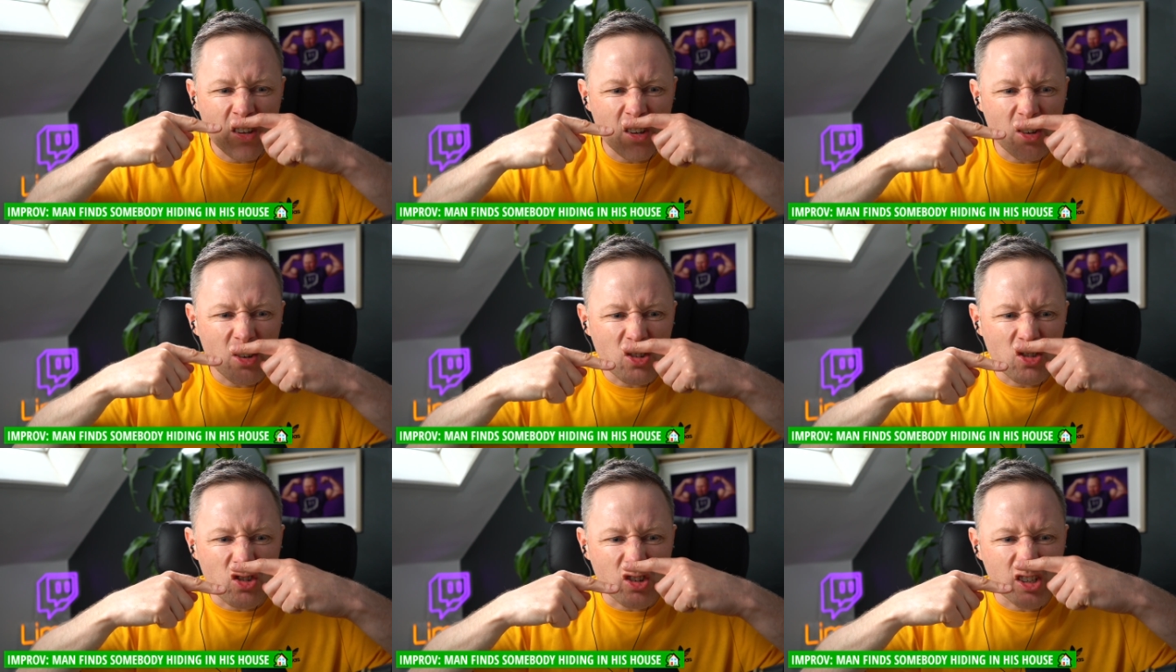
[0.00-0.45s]

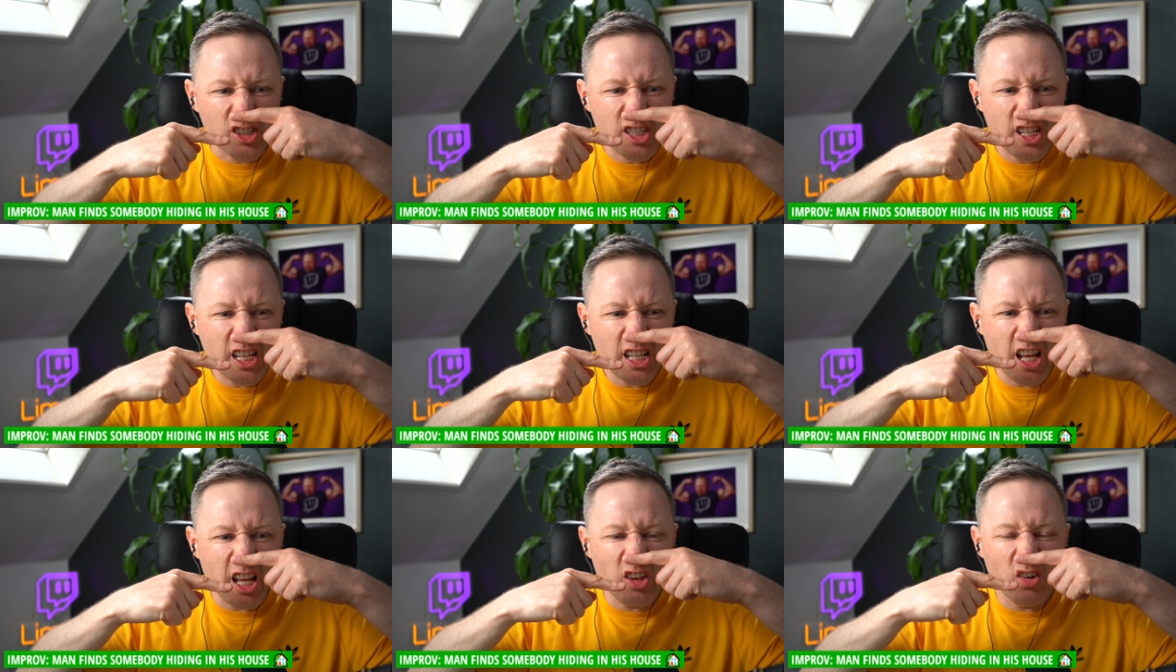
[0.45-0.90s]
So see
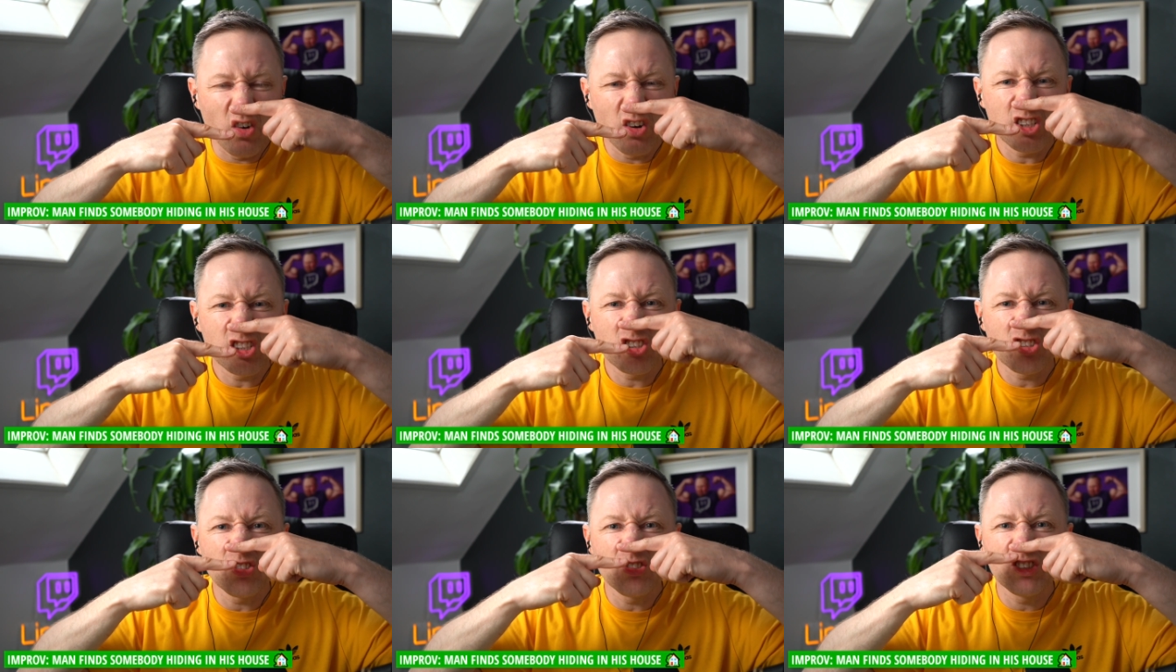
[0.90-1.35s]
the
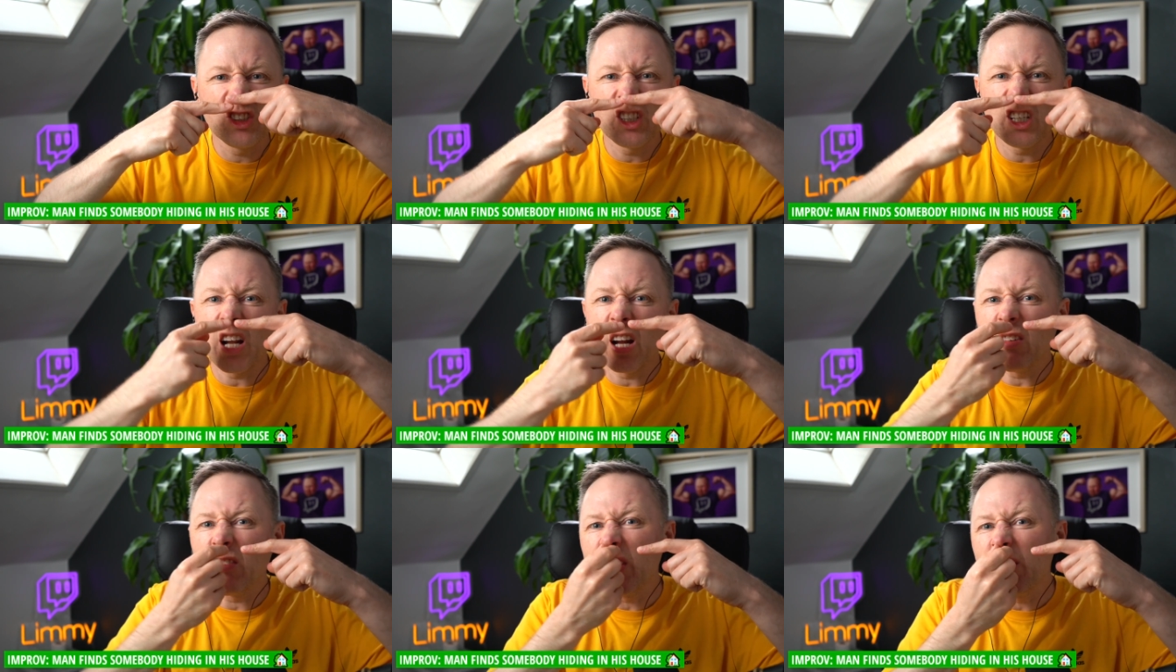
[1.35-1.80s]
nostril, see
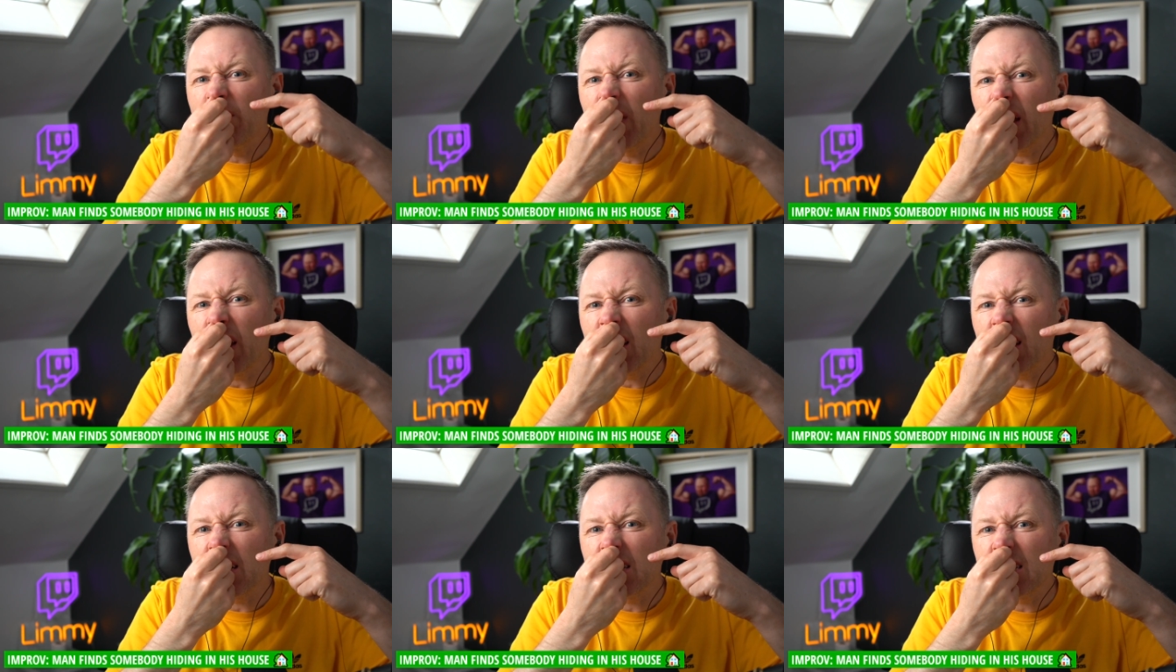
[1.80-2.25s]
that wee
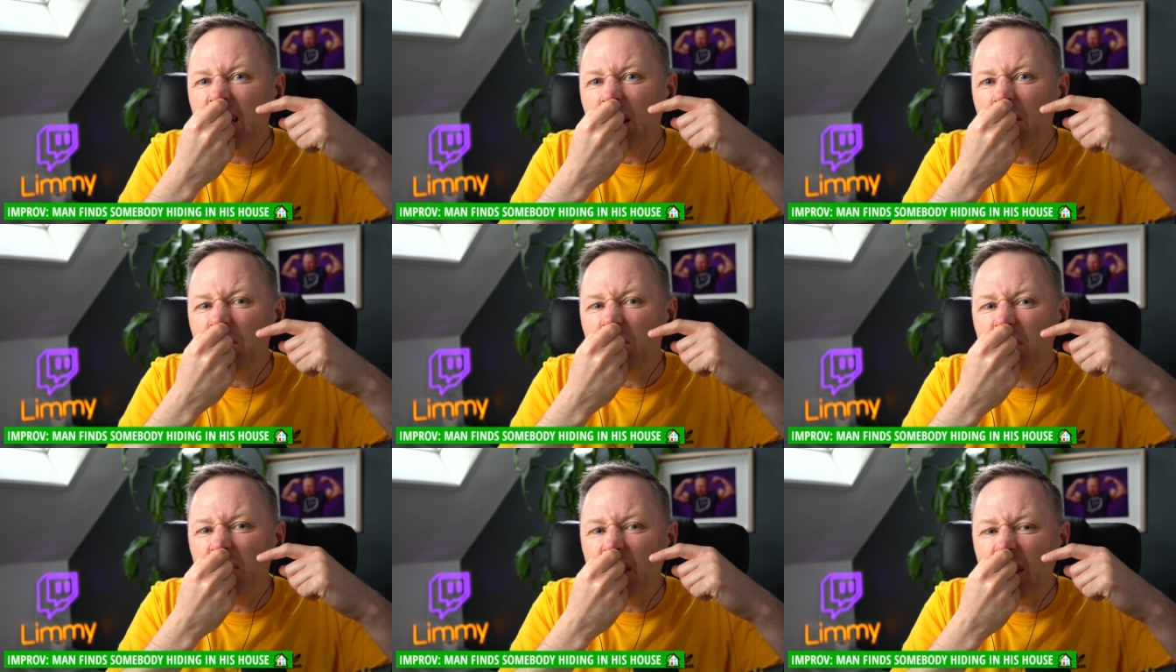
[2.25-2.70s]
bit, the set,
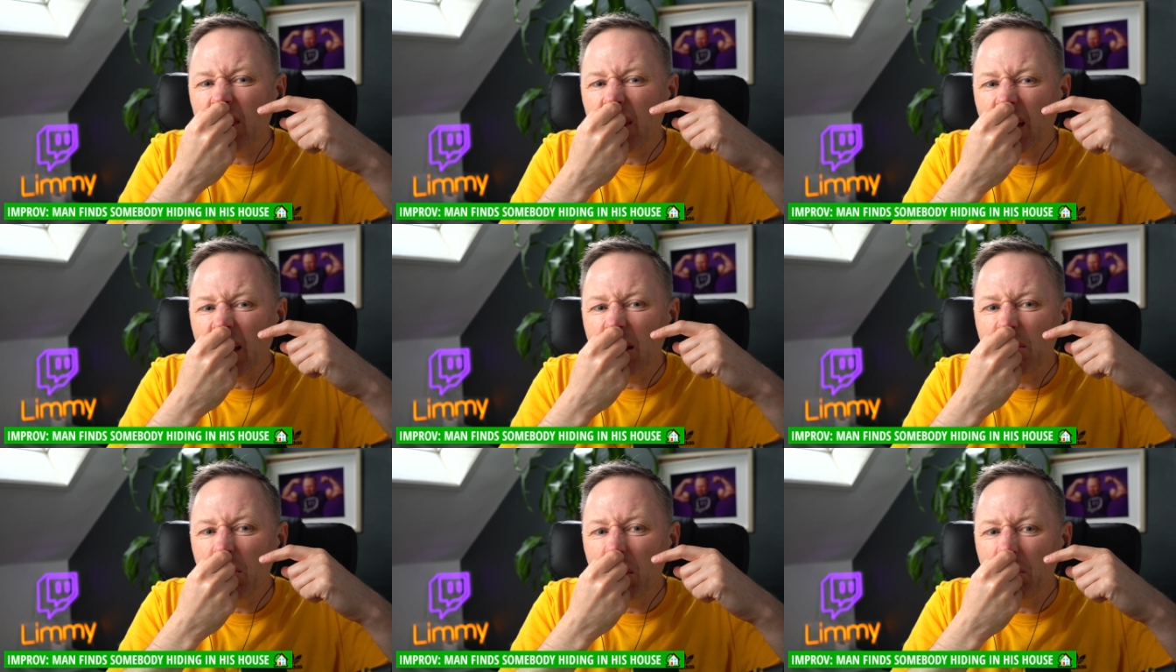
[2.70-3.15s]
the
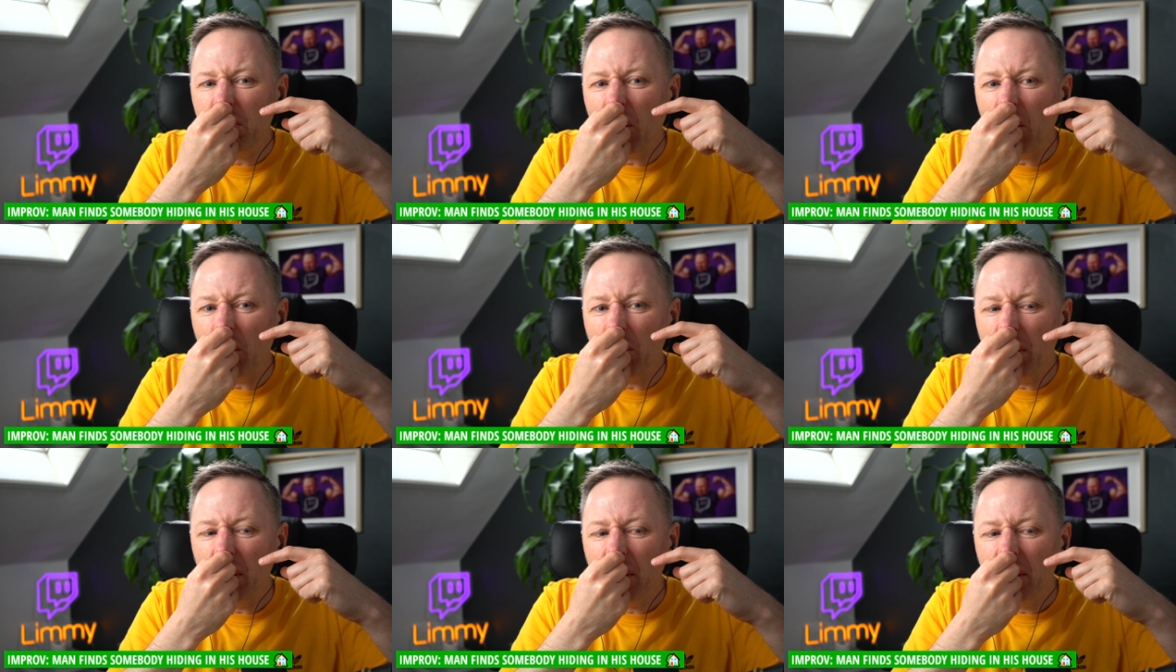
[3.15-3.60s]

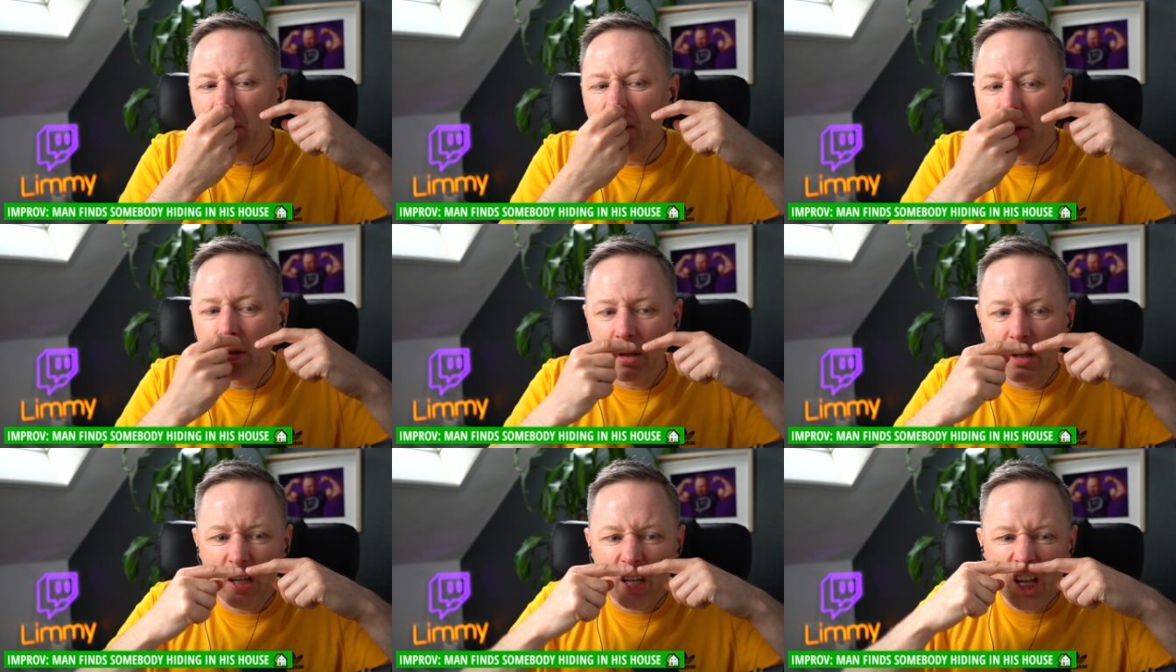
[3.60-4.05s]
thingamabob,
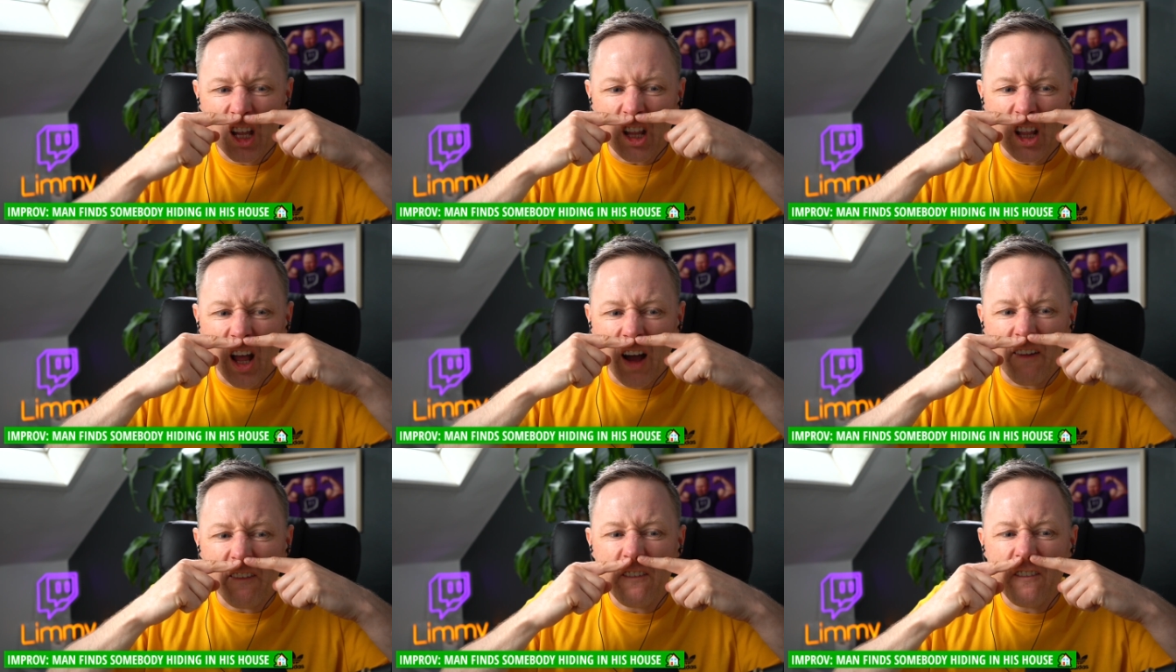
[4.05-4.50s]

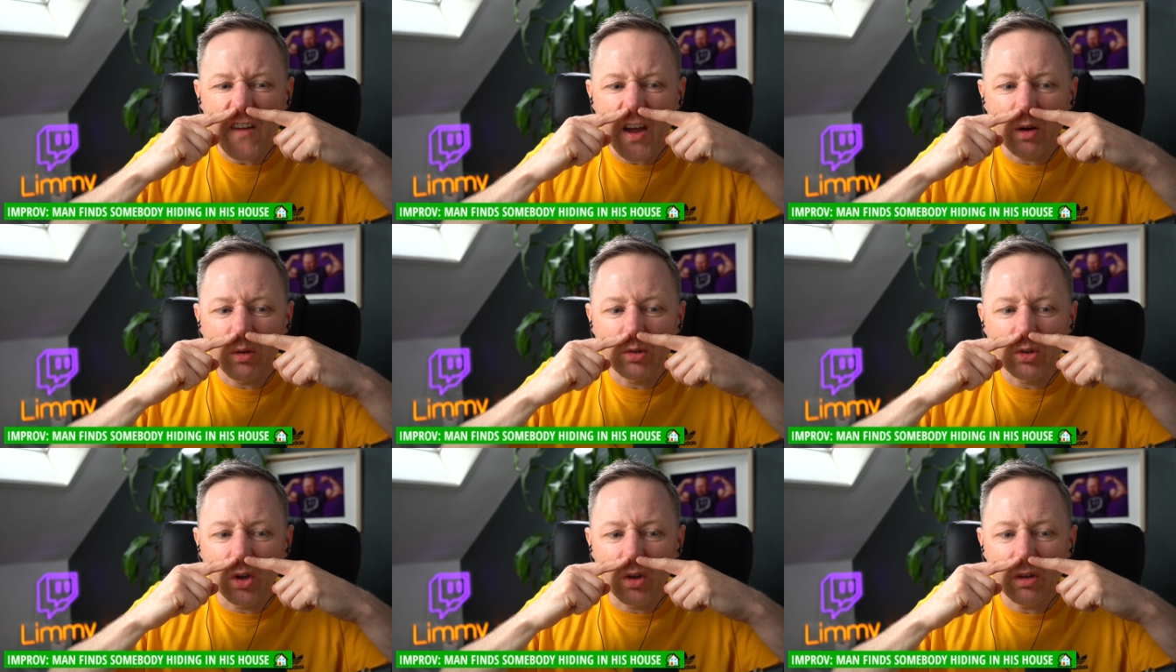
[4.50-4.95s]
that
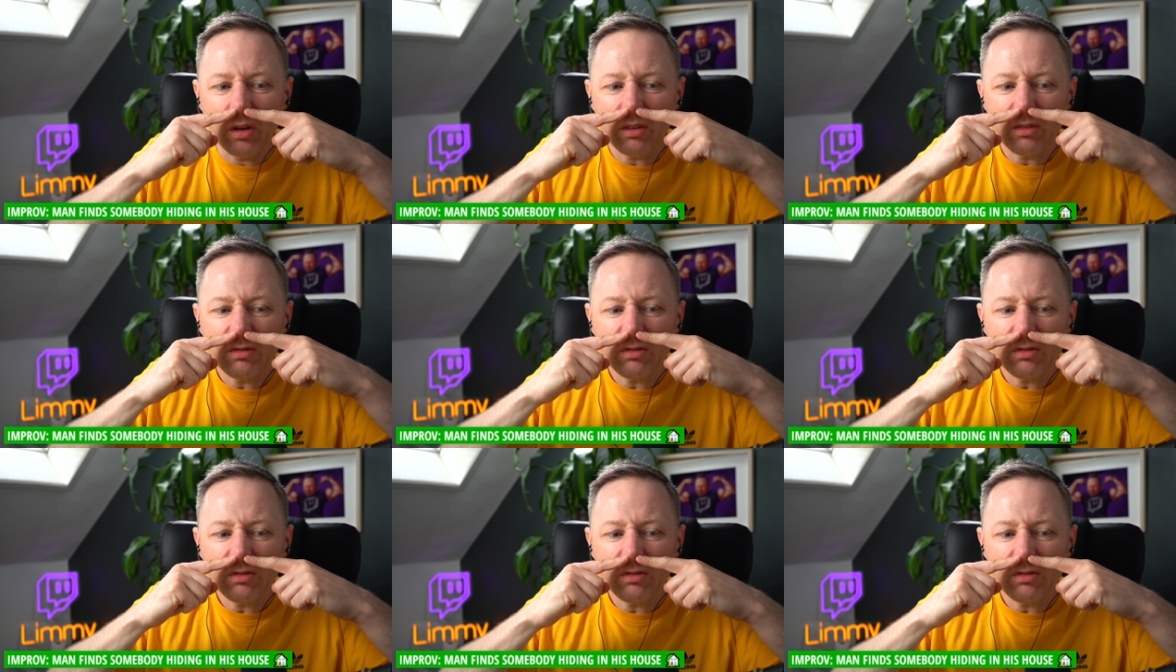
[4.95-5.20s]
fell down,